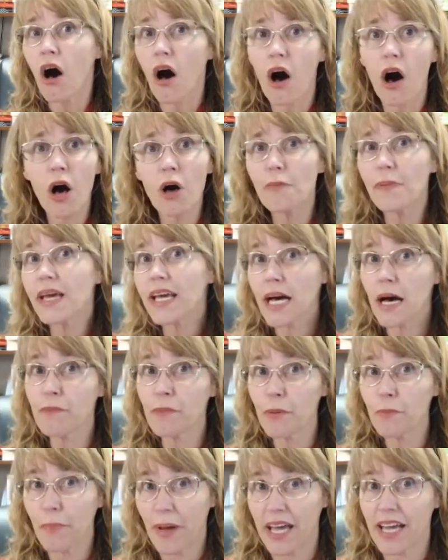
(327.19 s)
all become
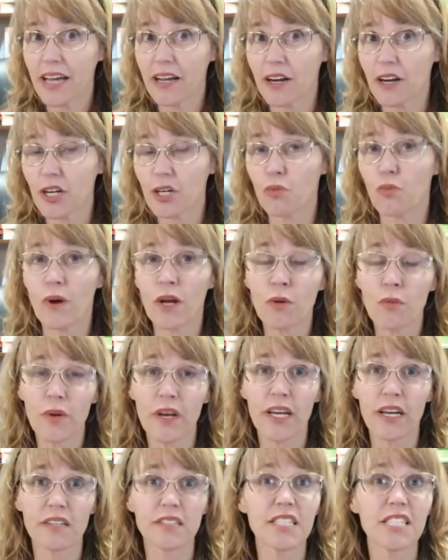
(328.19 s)
impaired when
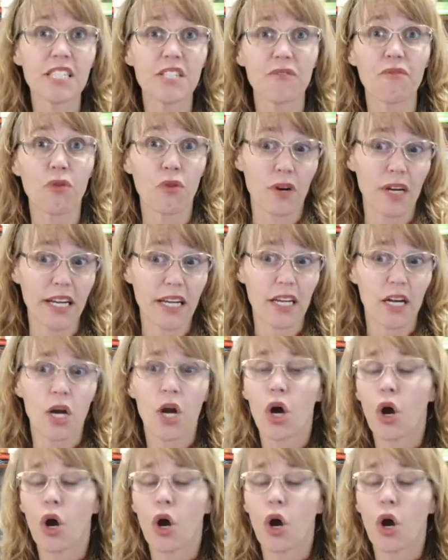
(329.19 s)
we are dysphoric.